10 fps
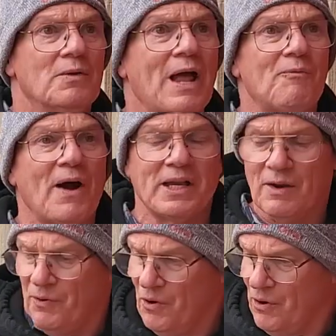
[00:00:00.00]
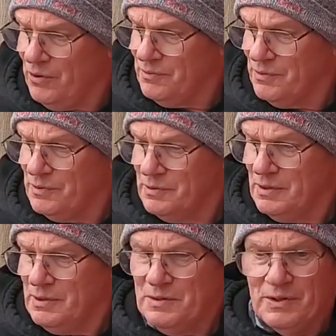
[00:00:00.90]
Now, if I give her,
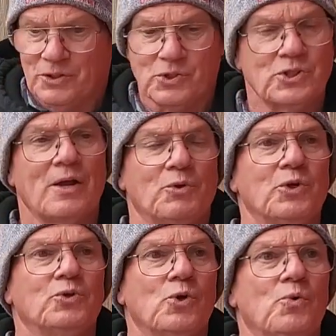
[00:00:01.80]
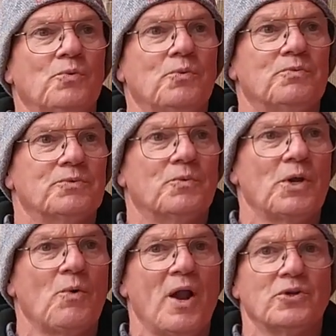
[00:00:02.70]
you say, you do
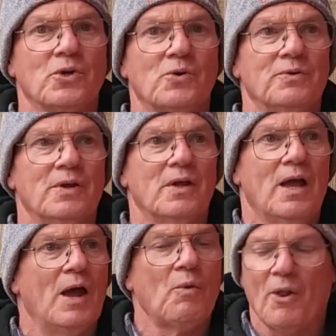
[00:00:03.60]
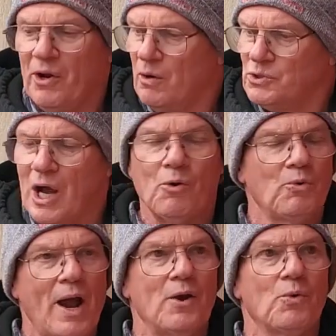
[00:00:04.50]
what you want to do, and whether it comes out
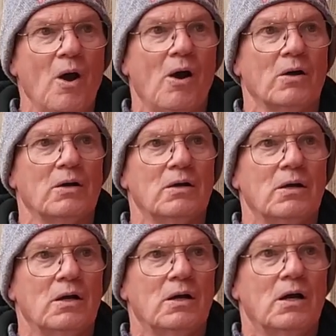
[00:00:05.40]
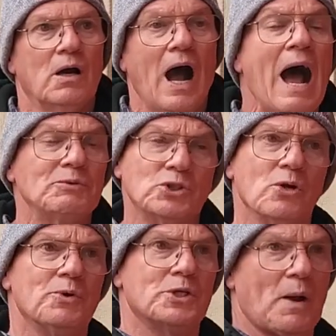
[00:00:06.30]
right or wrong, I'm
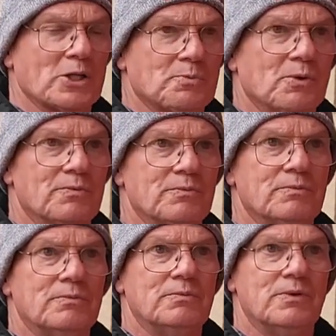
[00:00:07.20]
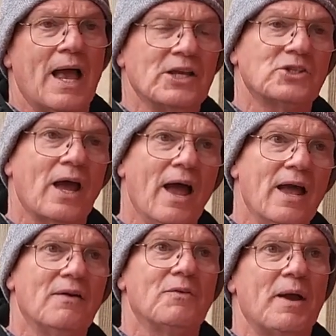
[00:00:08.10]
still responsible as the
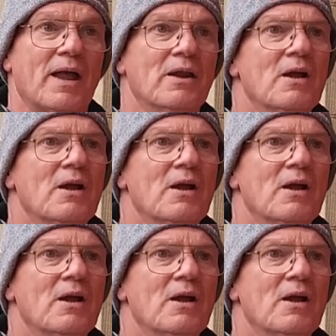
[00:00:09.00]
head of the man.